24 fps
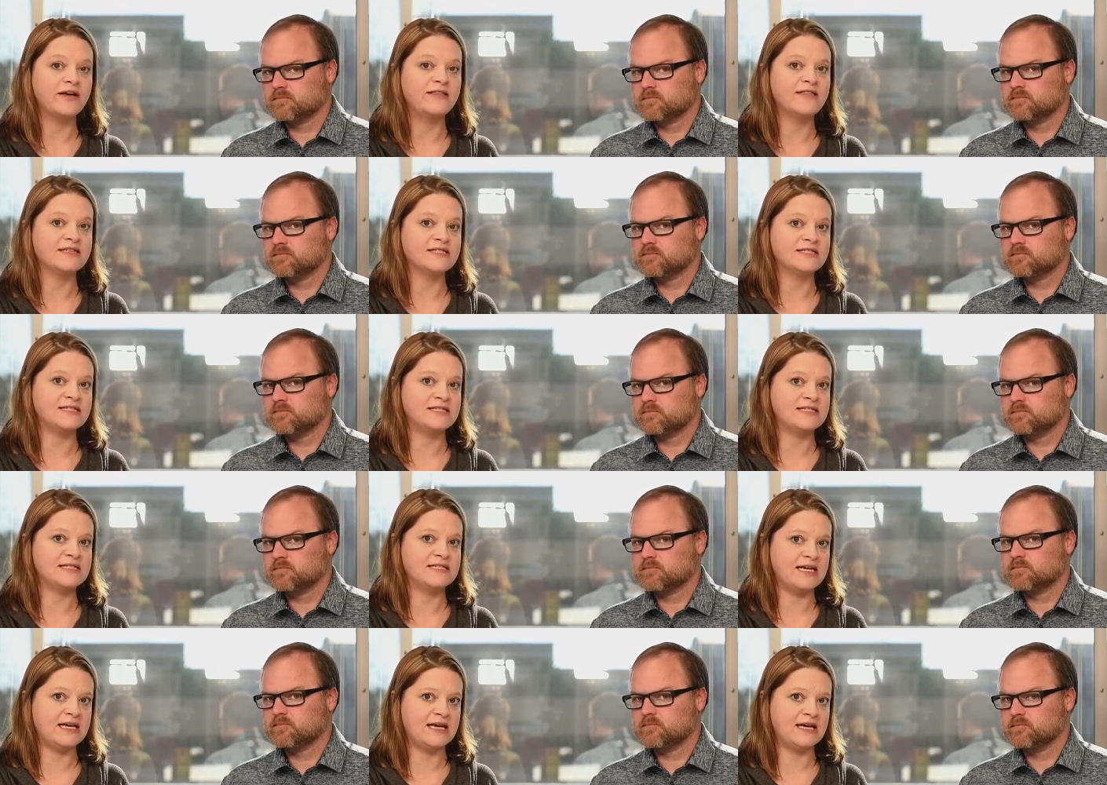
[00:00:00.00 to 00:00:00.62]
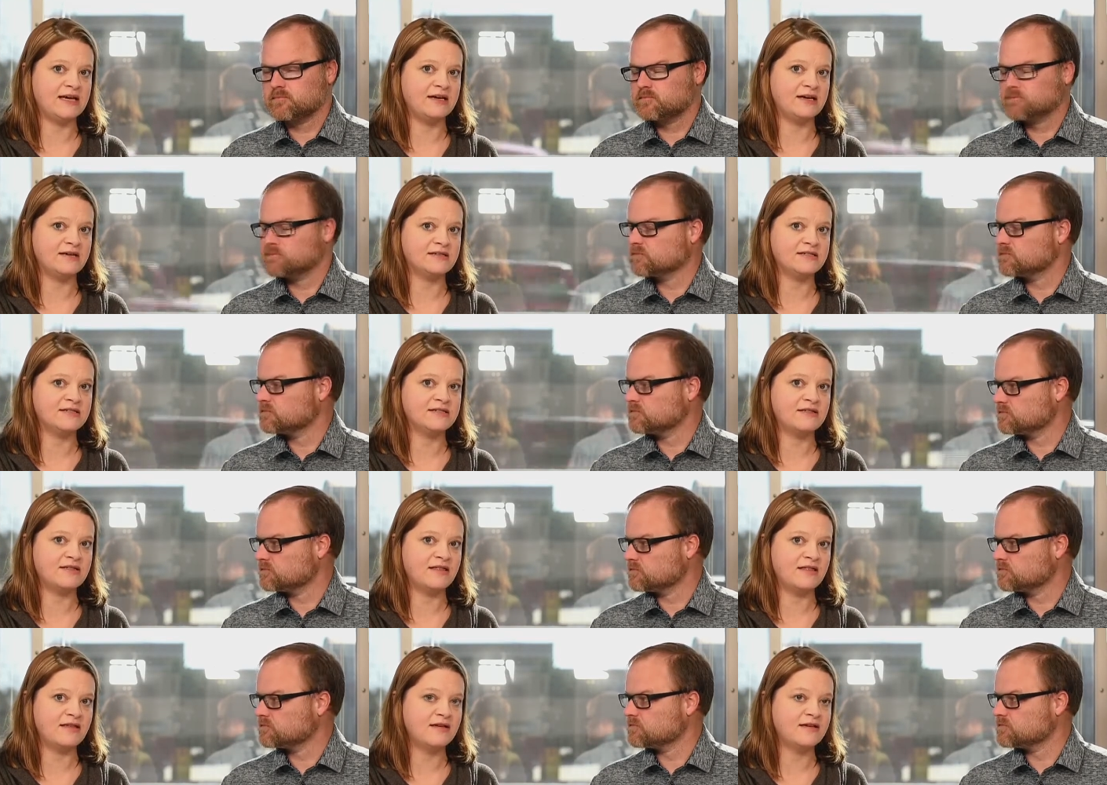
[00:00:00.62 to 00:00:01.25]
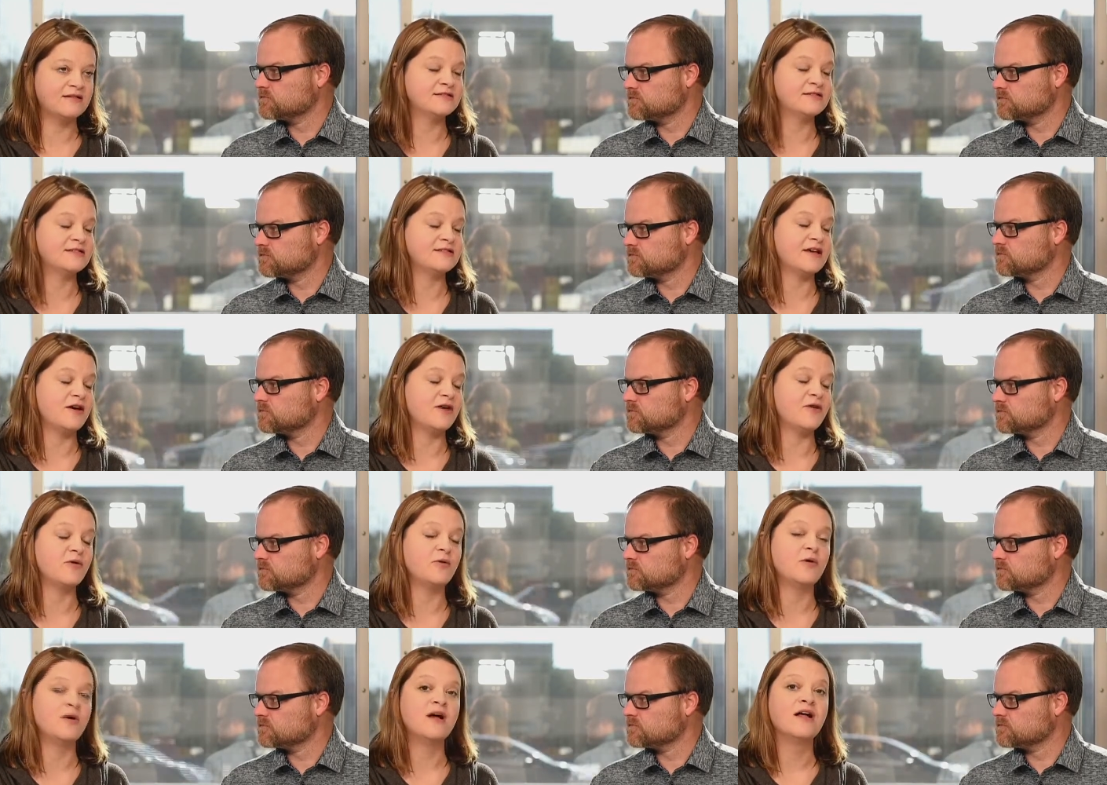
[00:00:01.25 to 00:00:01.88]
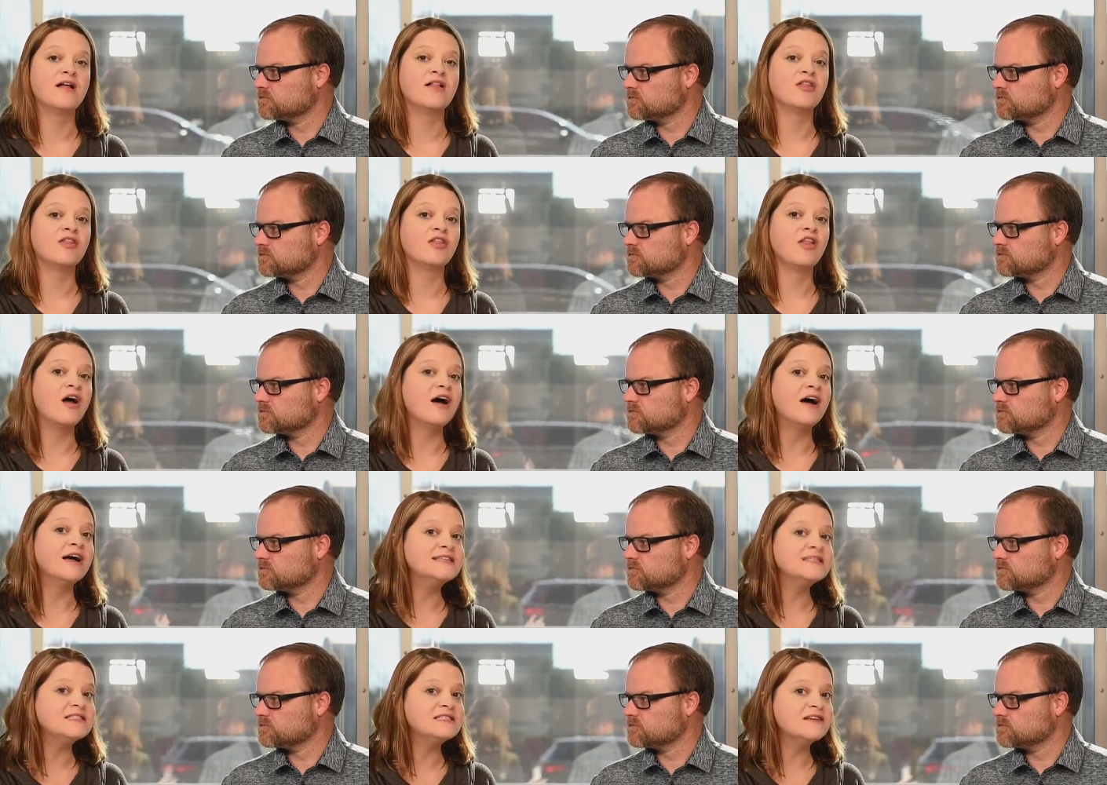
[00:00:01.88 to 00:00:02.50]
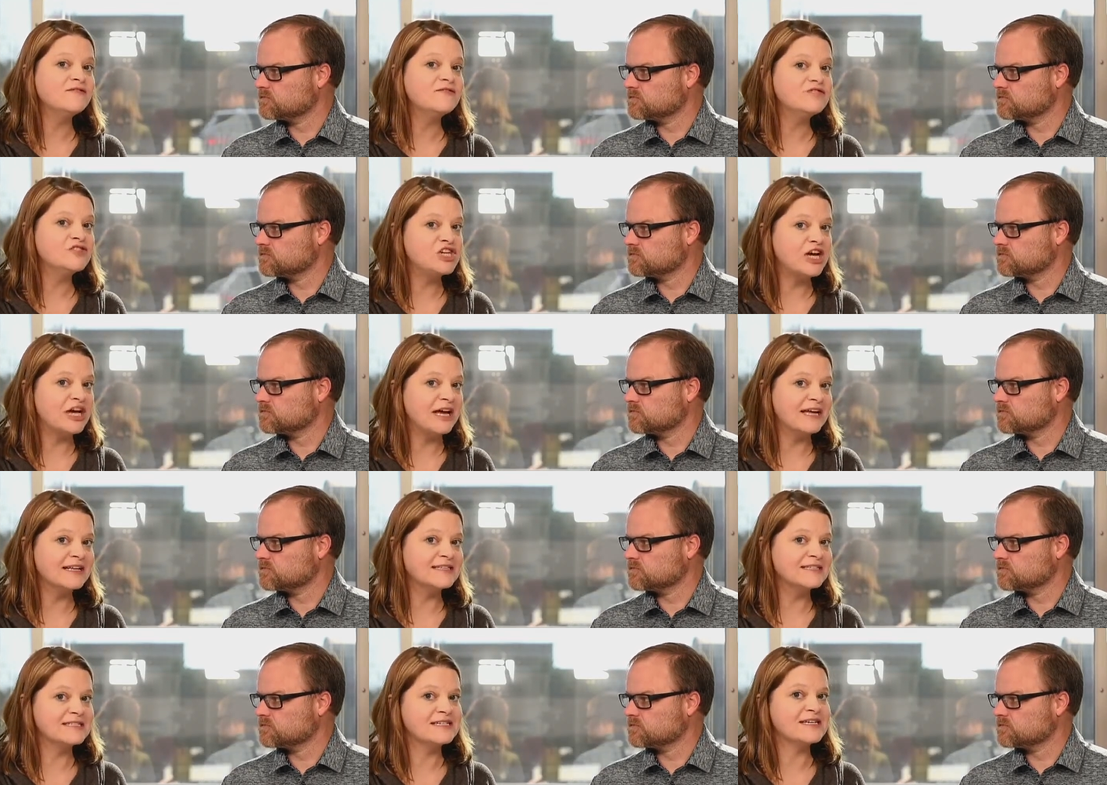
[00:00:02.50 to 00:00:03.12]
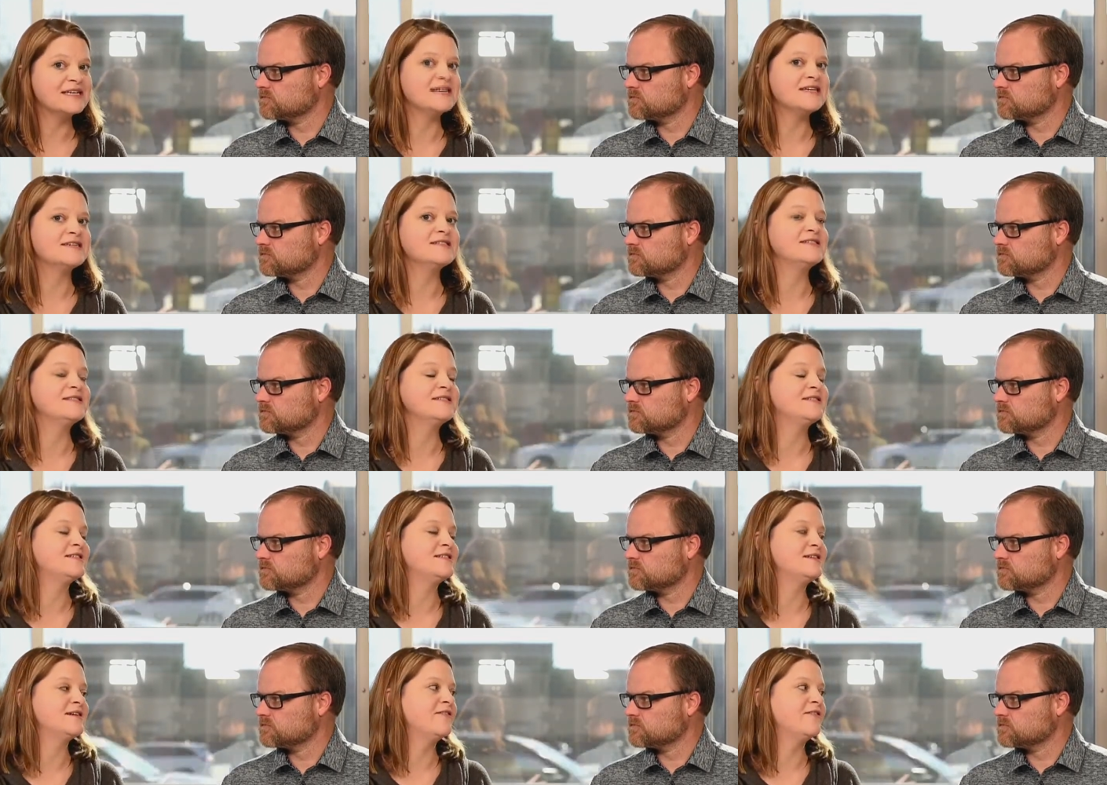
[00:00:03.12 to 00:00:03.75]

Speaker 1: the 6th. So, lots of chances to